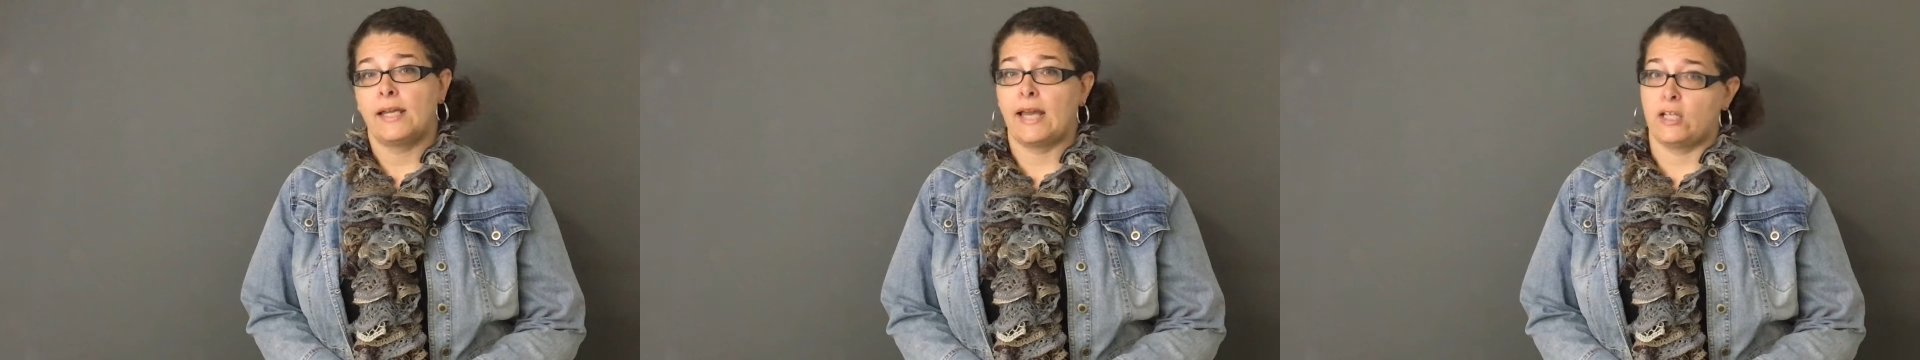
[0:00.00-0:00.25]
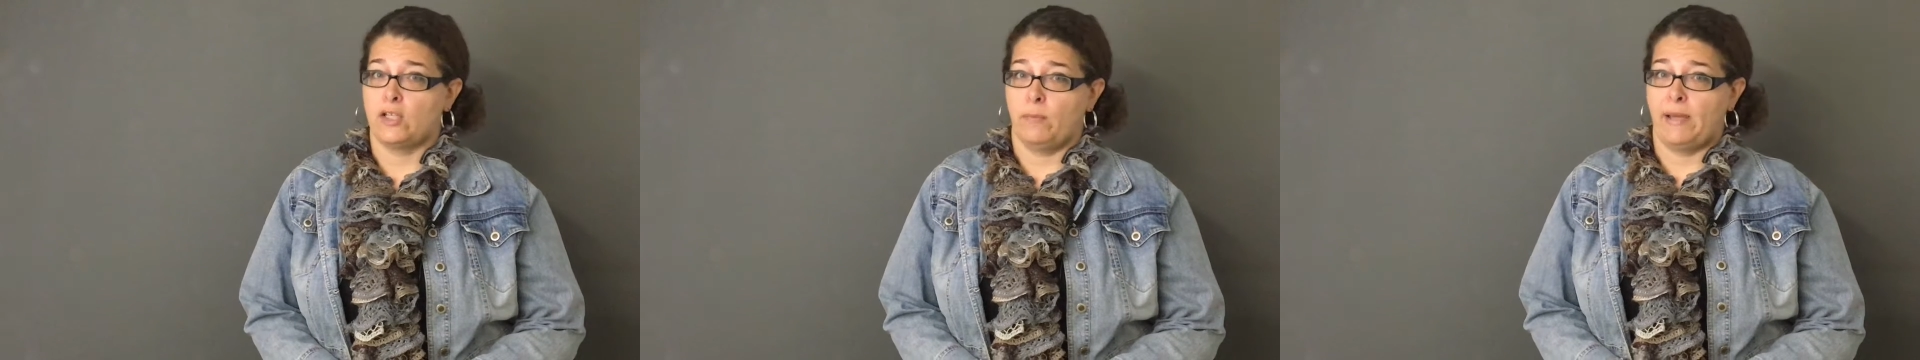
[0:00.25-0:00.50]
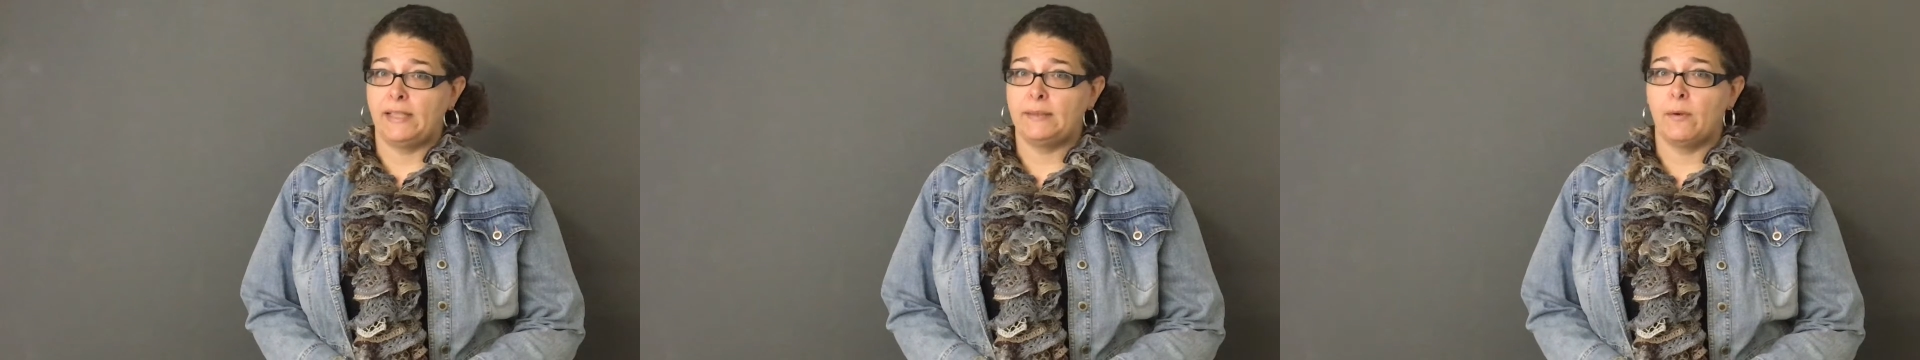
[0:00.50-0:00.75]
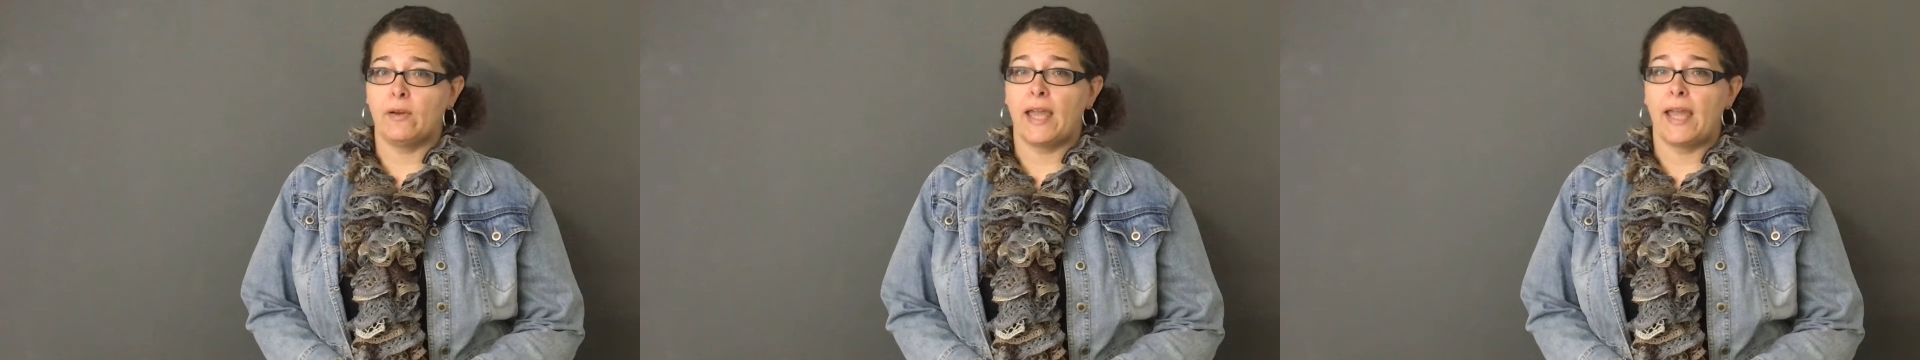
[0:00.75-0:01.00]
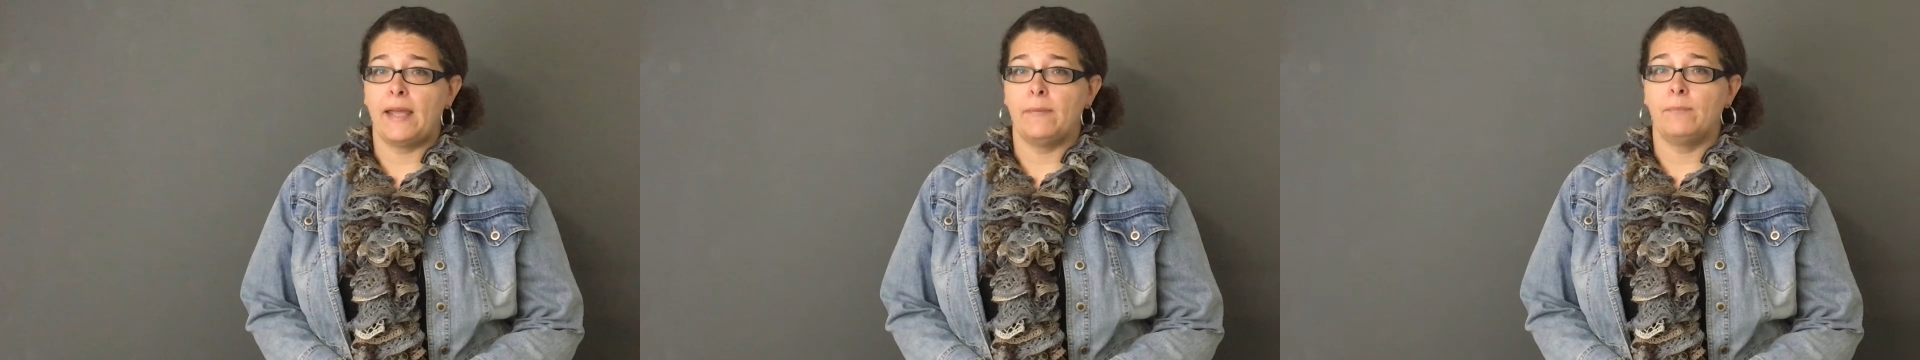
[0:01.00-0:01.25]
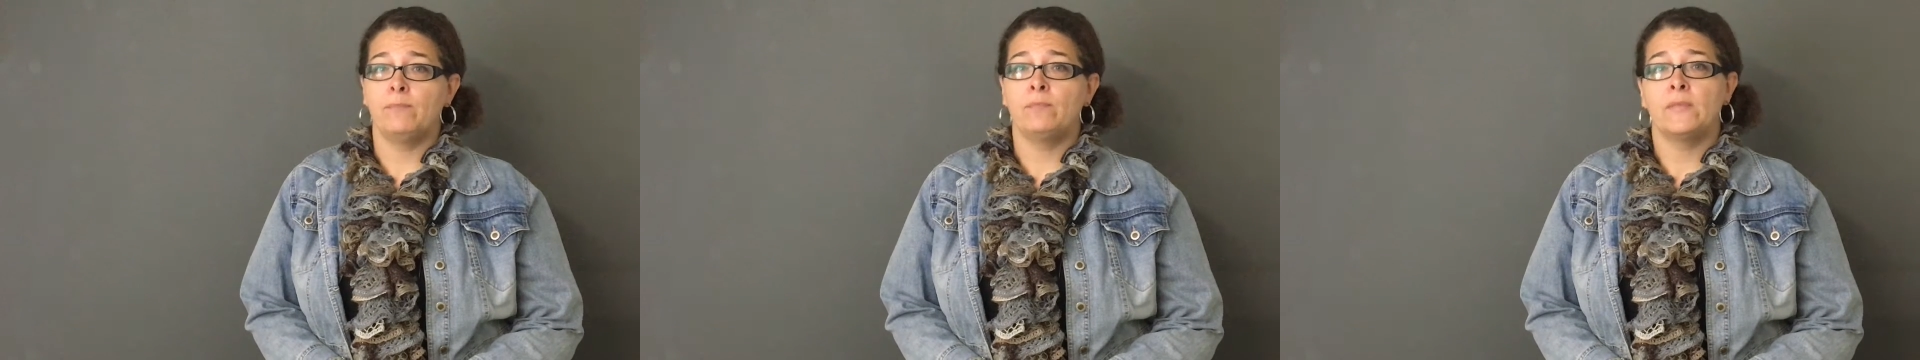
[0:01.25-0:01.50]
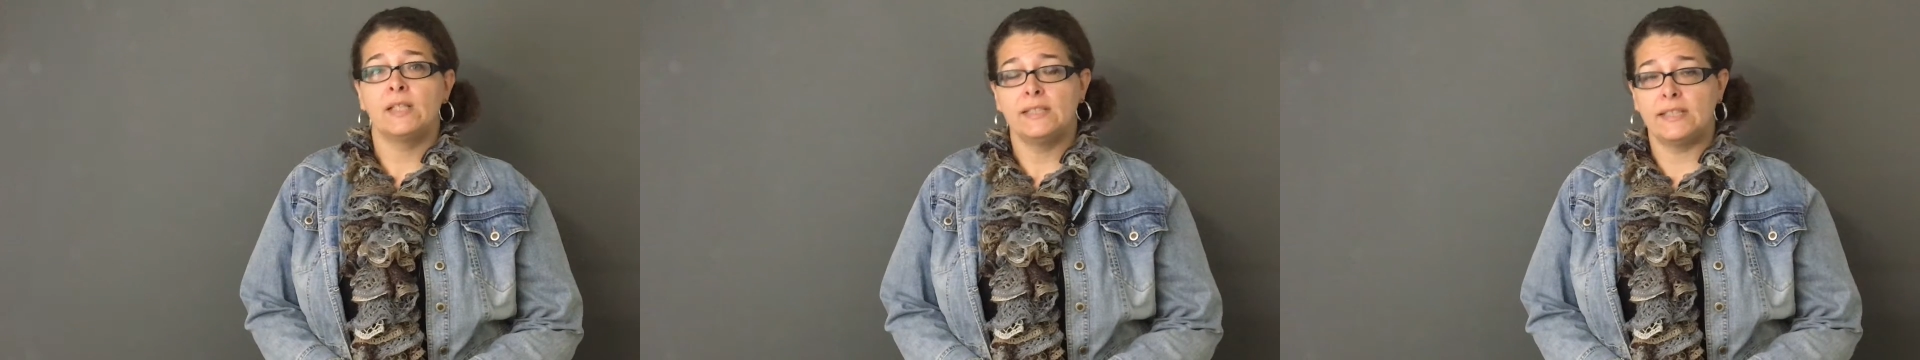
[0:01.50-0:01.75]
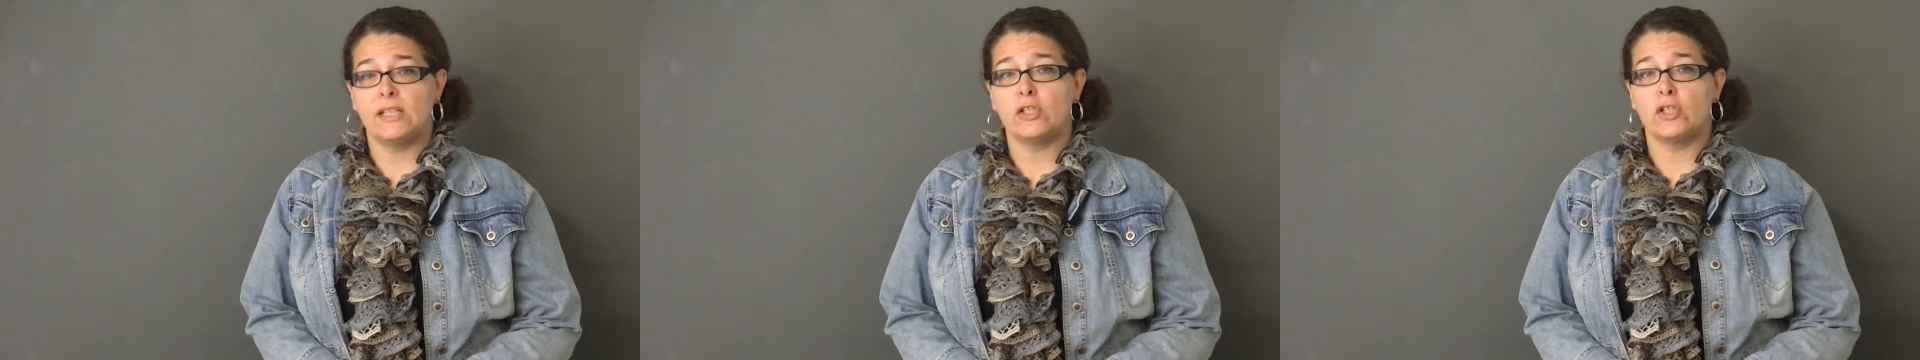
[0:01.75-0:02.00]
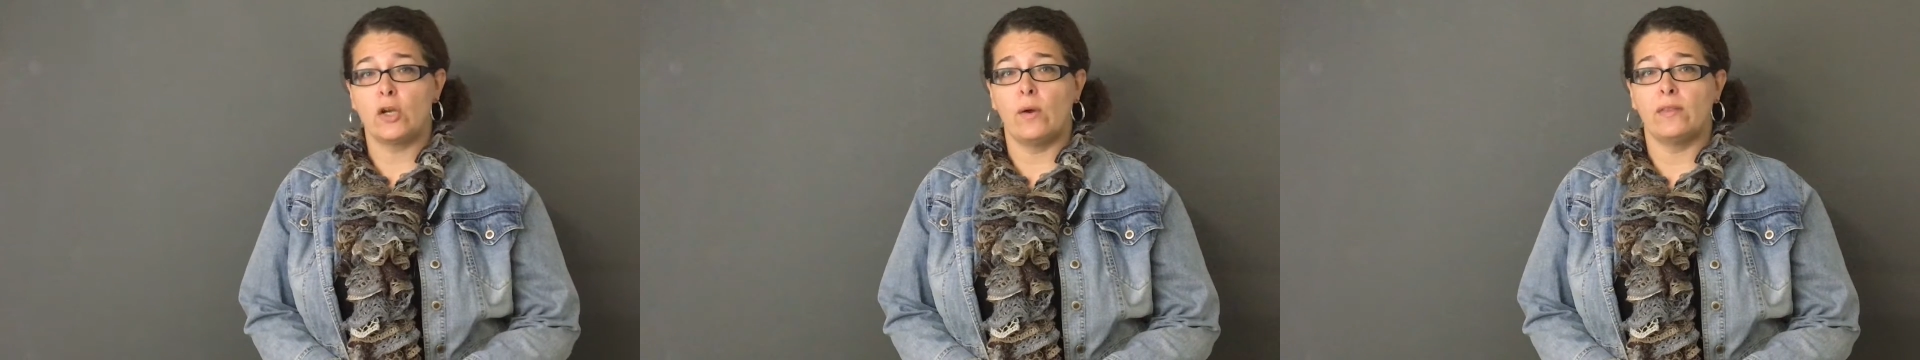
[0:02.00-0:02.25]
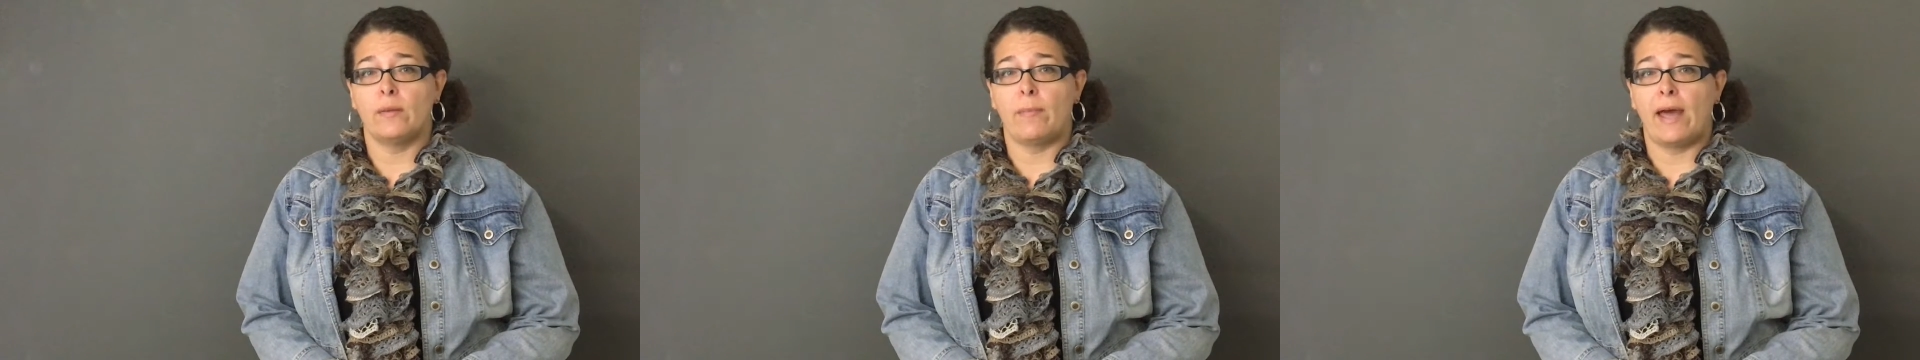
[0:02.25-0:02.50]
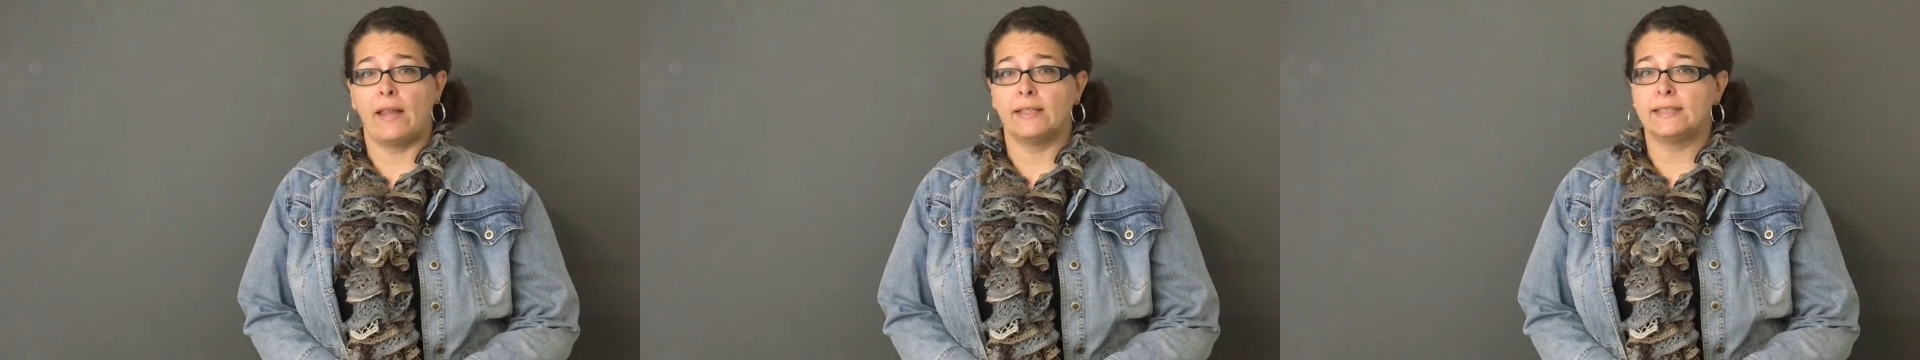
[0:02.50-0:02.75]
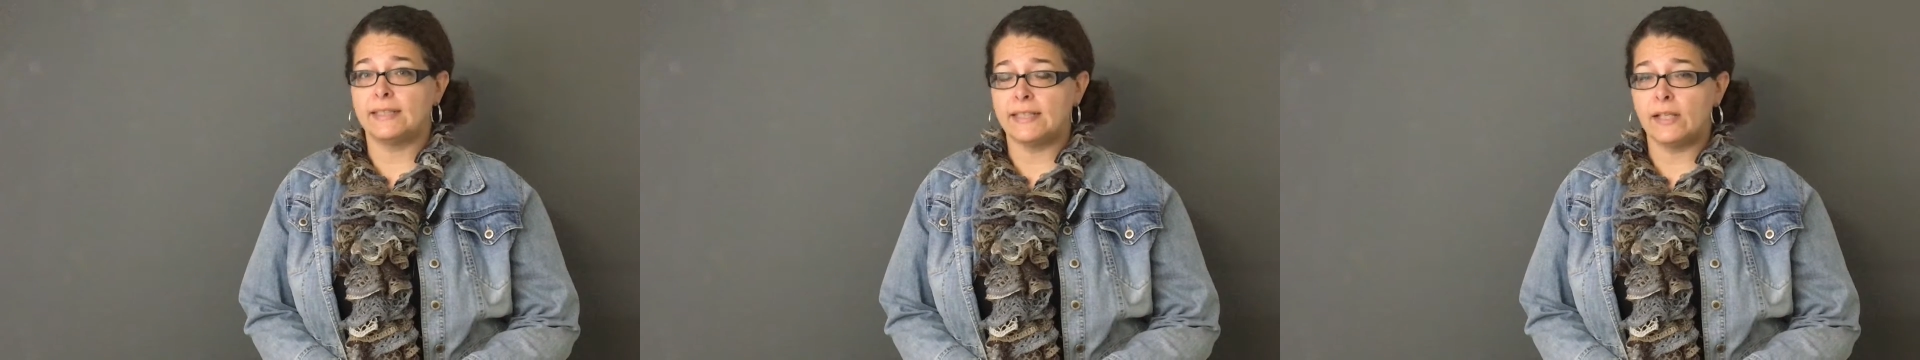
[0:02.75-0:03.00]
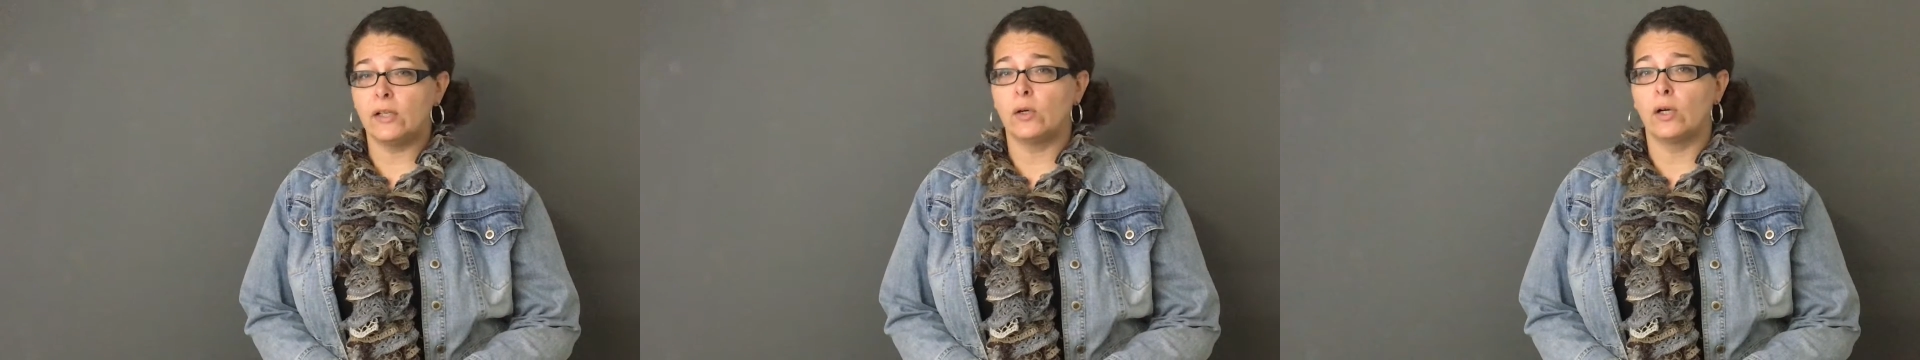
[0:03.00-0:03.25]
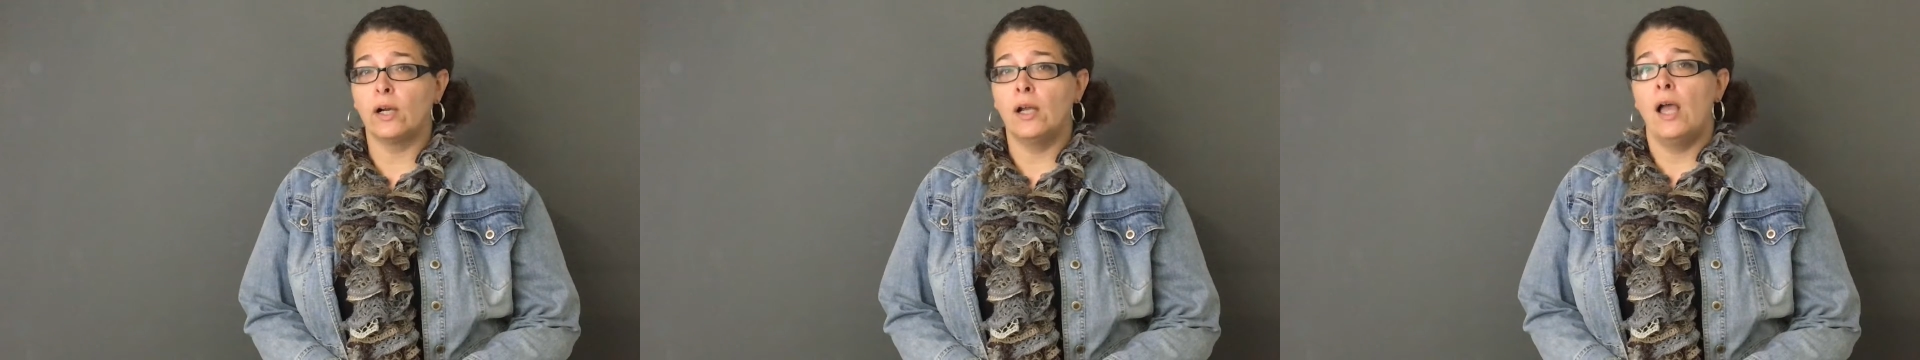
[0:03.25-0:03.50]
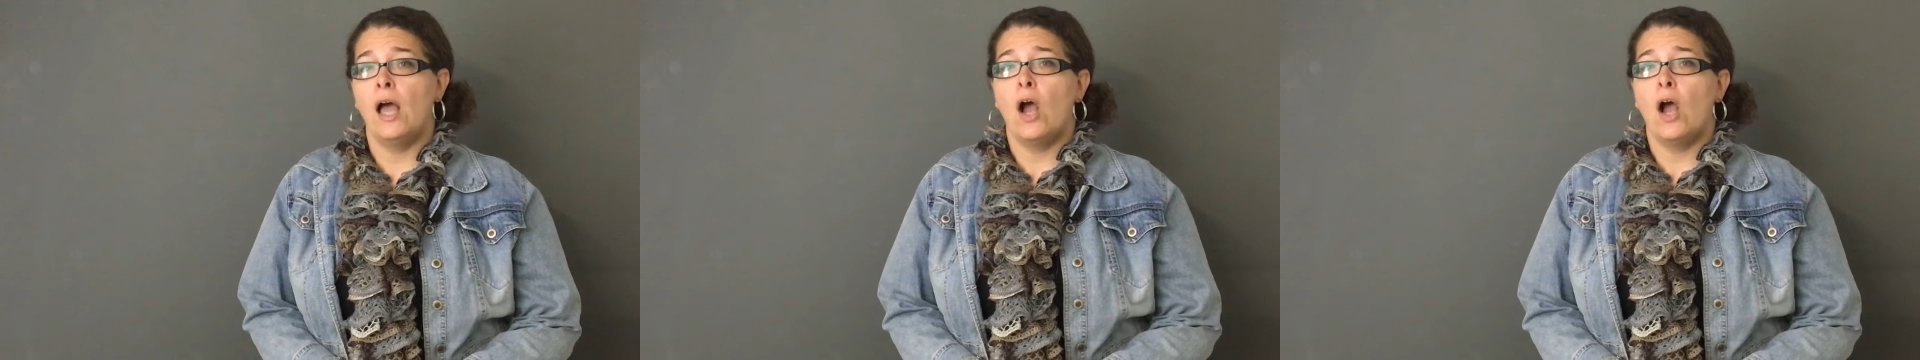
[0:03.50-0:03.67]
Catch a baseball game, see a show at the Palace Theater,